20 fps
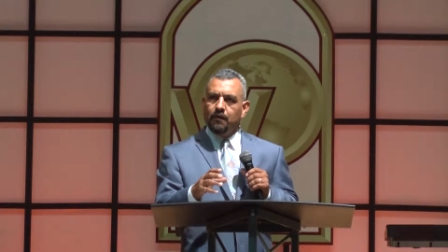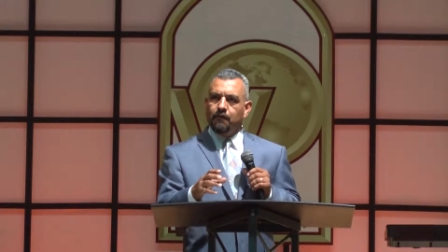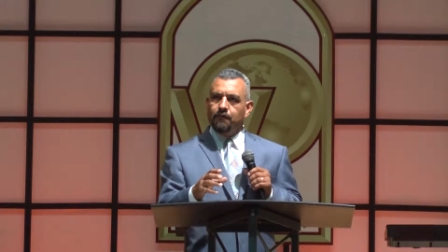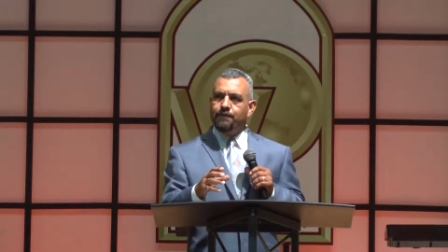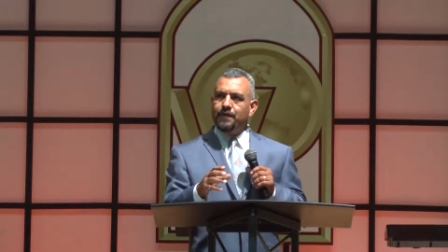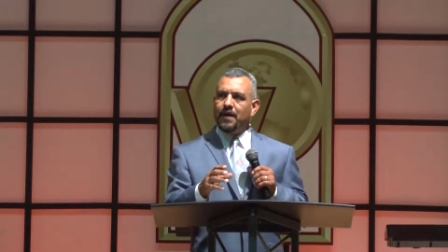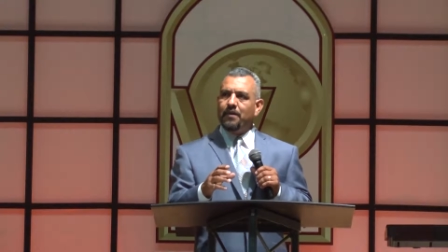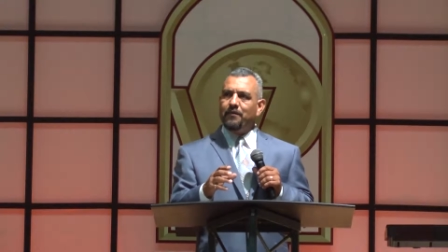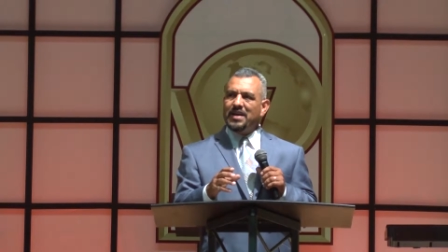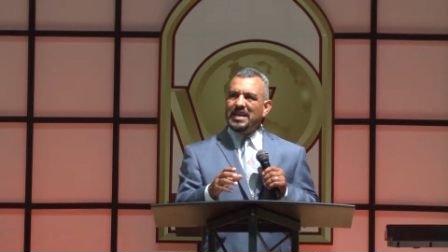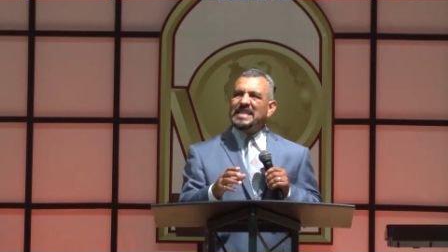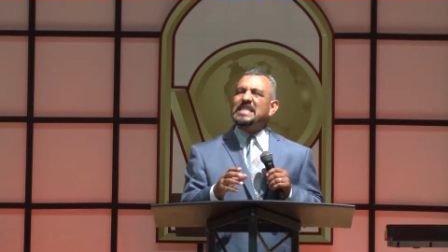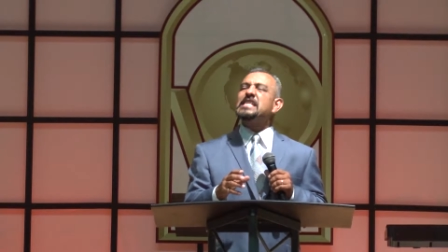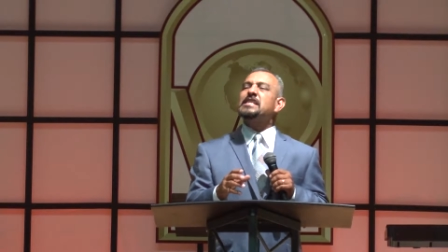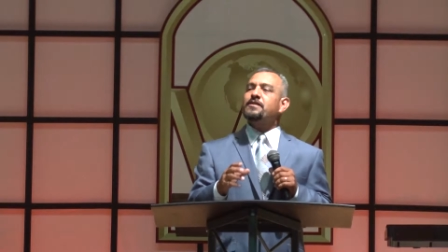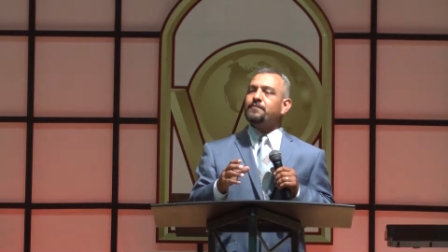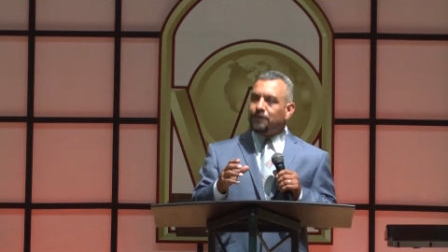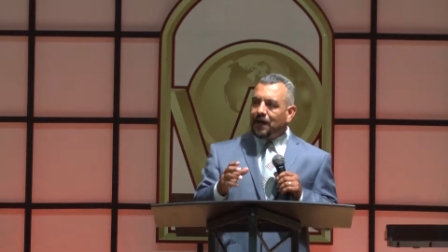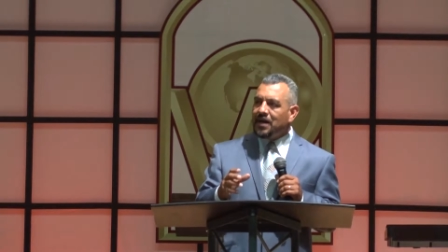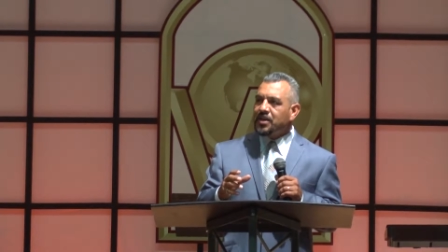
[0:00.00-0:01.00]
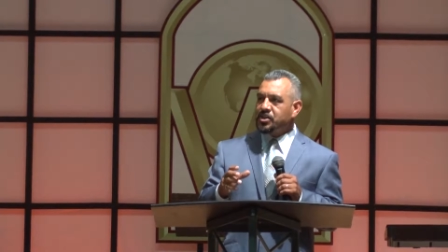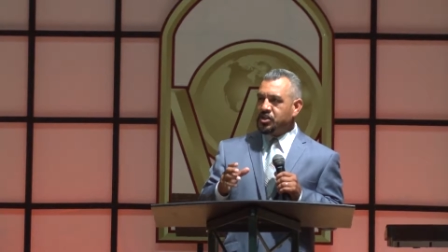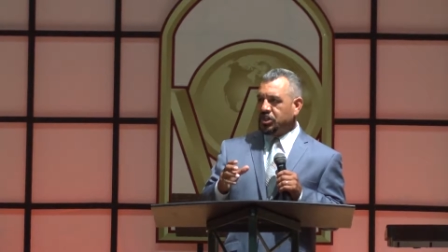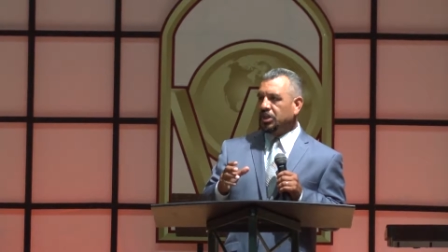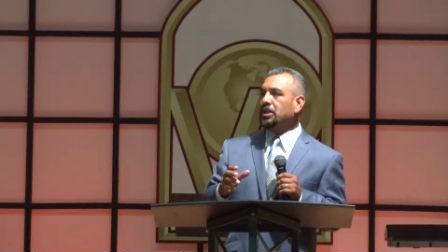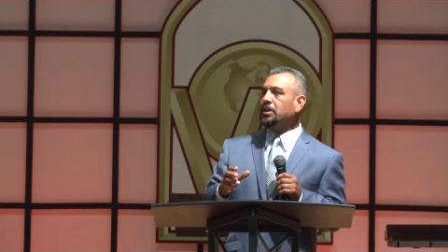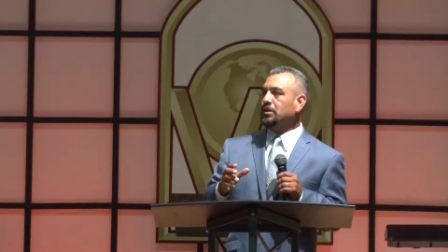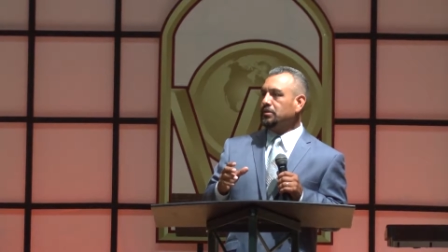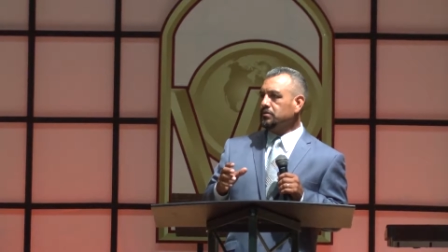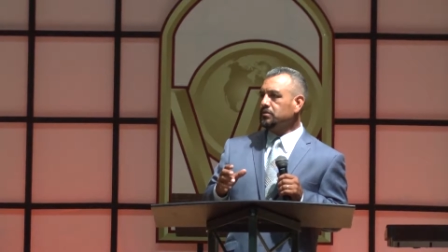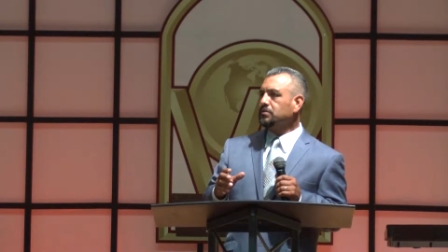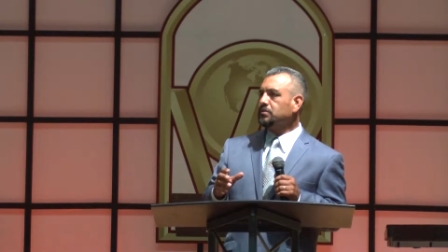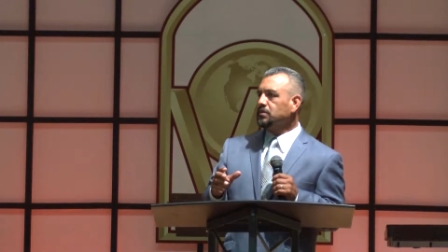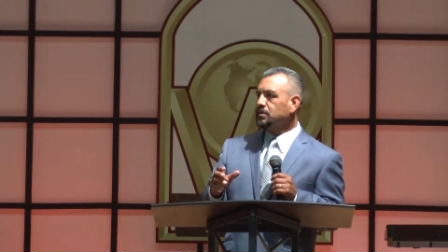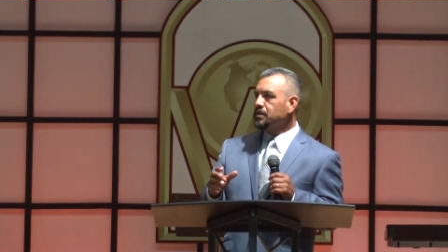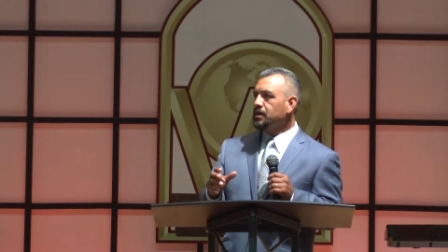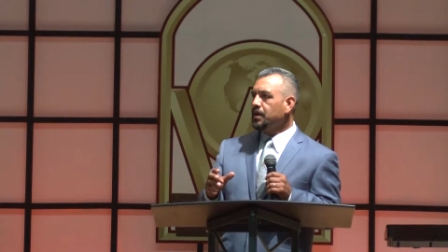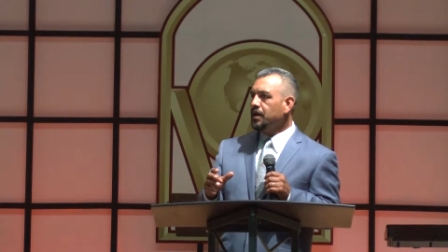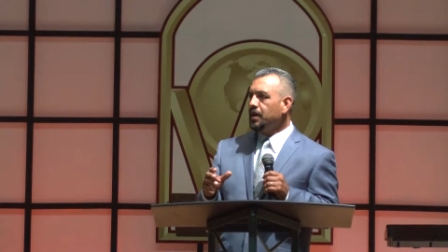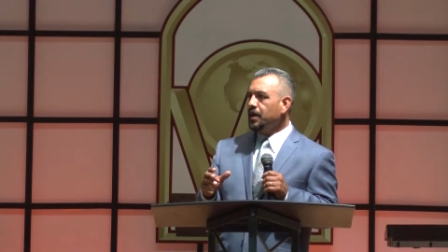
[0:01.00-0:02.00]
very dysfunctional.
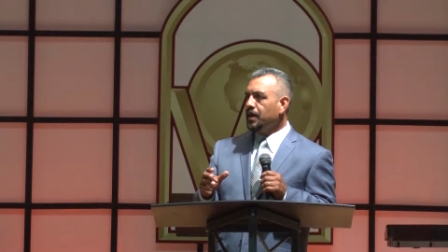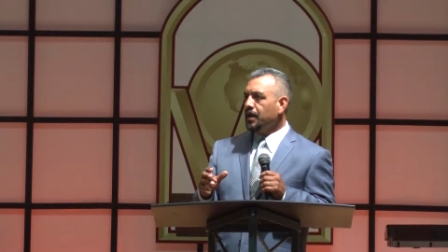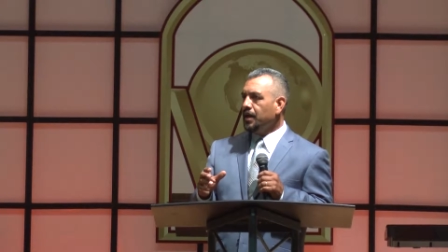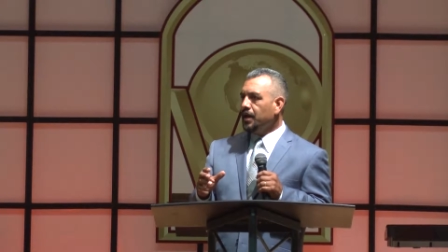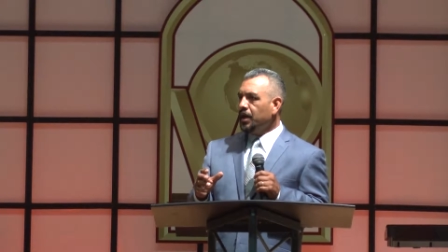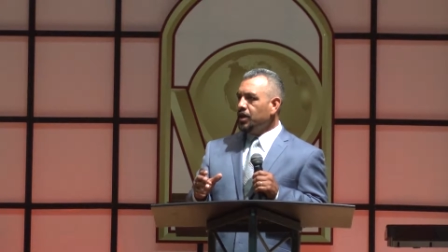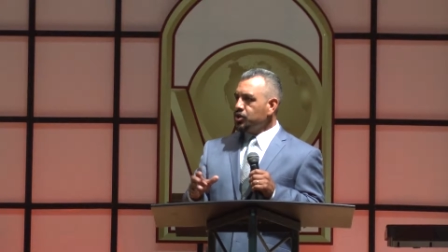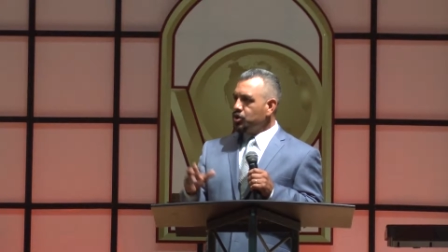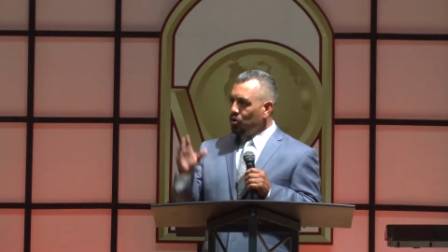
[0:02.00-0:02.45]
And